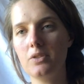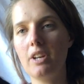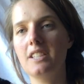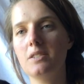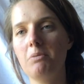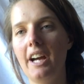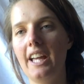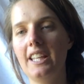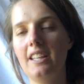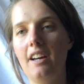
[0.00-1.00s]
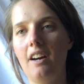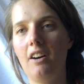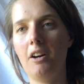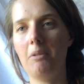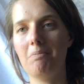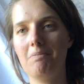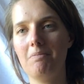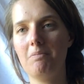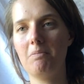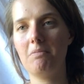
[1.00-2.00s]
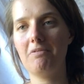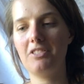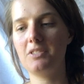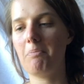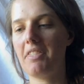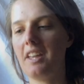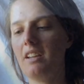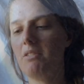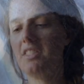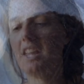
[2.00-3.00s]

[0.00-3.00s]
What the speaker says: straight away for something with